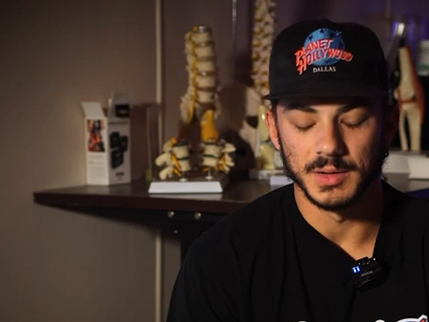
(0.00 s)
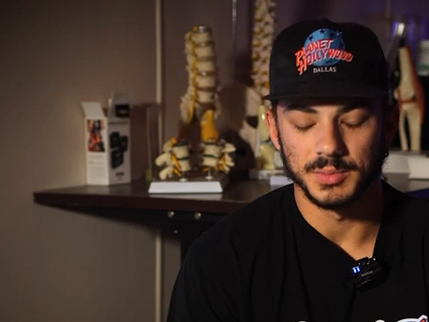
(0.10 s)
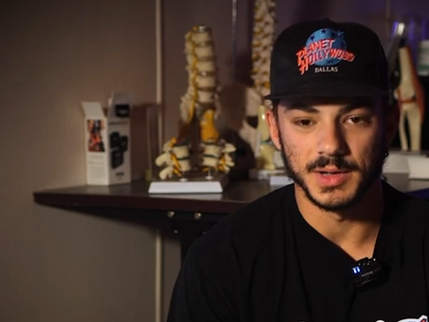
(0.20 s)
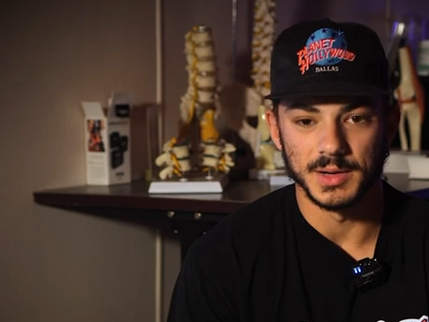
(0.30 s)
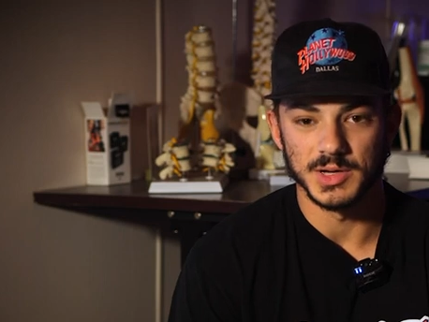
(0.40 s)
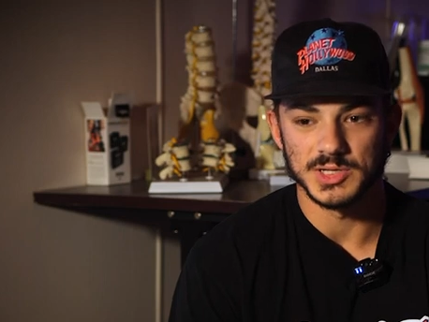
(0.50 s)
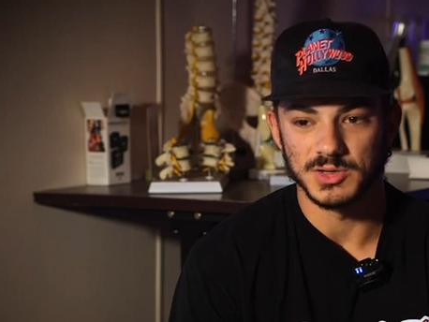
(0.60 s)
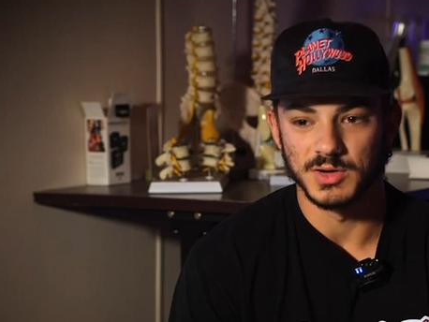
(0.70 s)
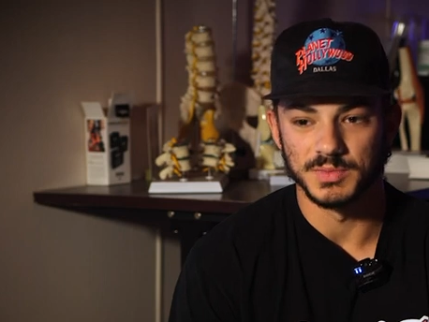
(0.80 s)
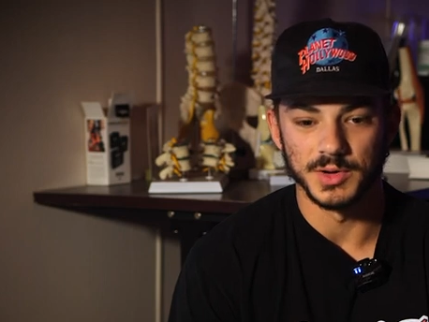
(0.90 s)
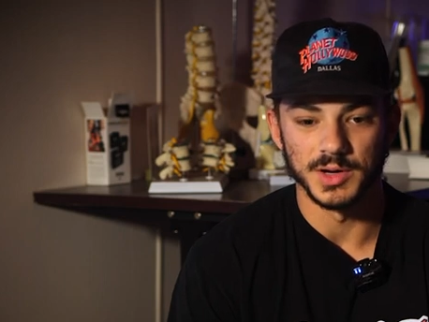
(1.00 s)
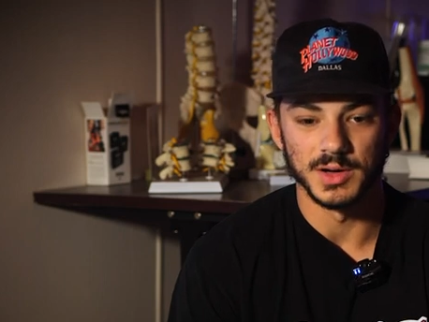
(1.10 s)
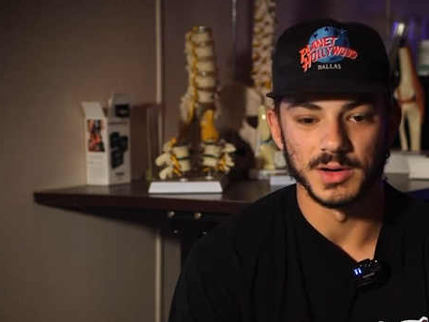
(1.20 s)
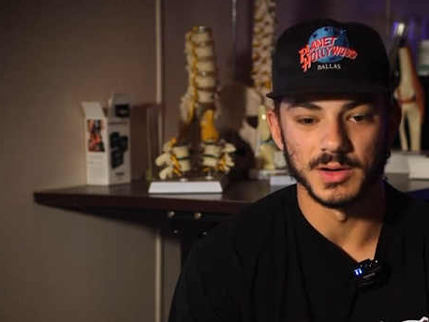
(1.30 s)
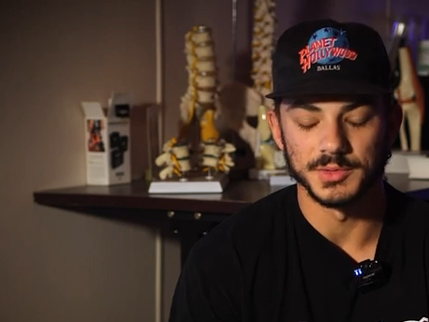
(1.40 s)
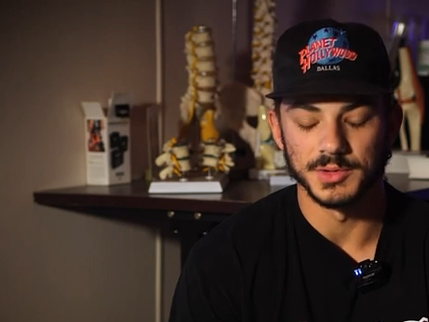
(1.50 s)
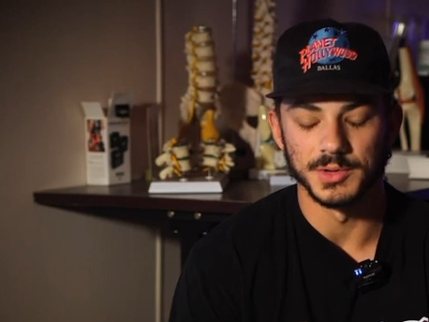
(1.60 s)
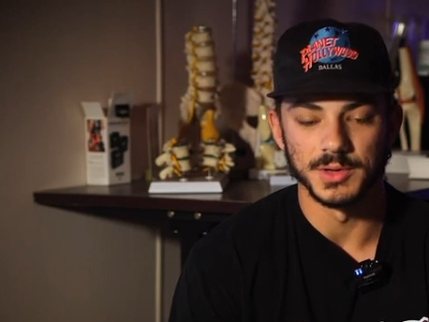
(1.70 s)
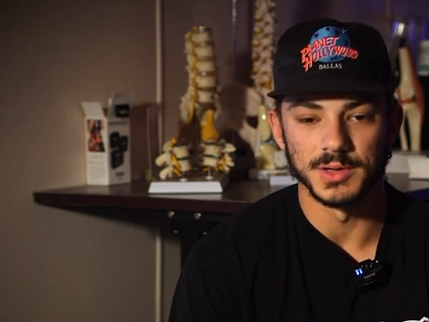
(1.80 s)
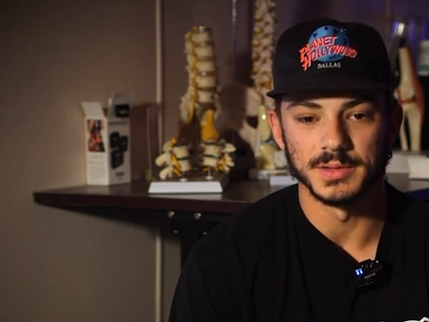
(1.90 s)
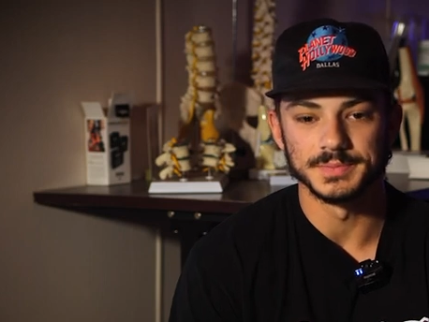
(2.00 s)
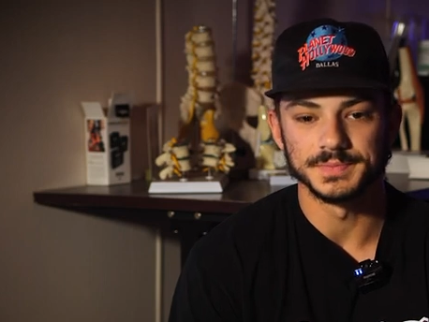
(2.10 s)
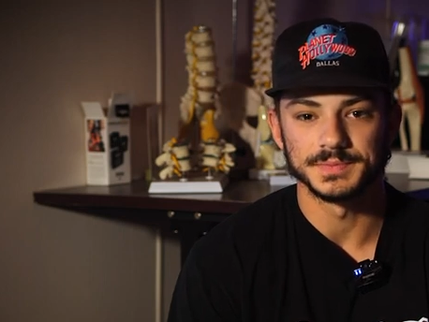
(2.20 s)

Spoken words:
Played my sophomore year through it.